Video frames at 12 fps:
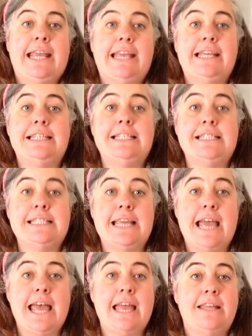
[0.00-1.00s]

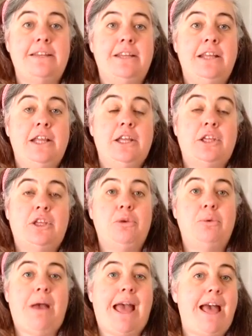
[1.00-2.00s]
Instead,
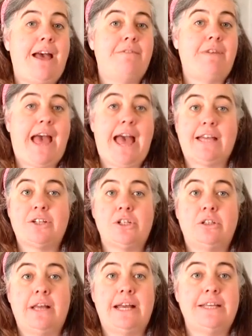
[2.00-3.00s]
you have
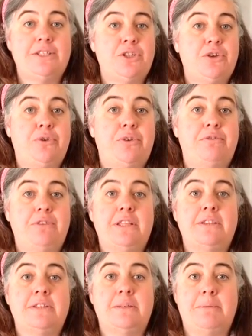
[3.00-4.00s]
actualized your
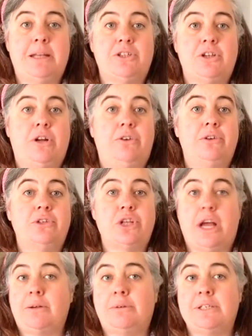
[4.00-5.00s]
fifth dimensional
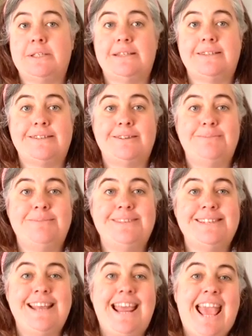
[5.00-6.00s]
chakra
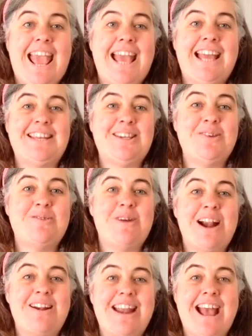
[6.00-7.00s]
systems, and you
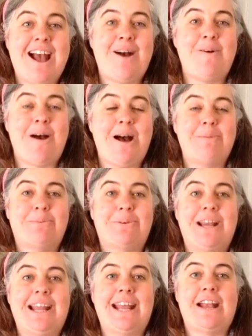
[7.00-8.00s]
are now
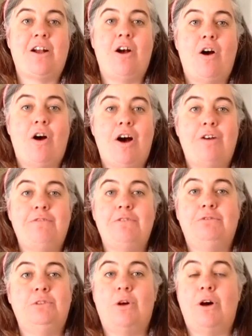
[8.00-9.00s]
operating off
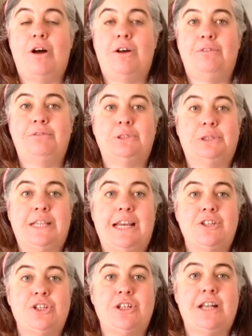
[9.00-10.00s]
of law of
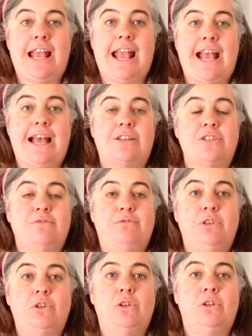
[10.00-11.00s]
creation as
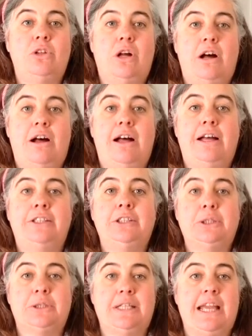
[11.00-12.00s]

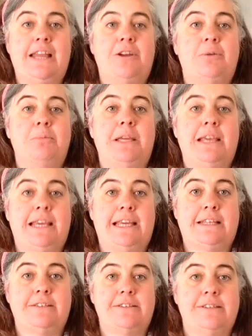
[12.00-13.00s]
full-on creator
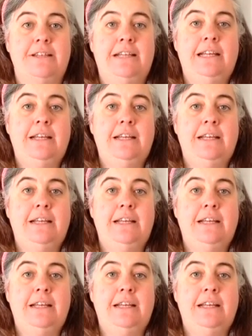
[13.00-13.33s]
beings.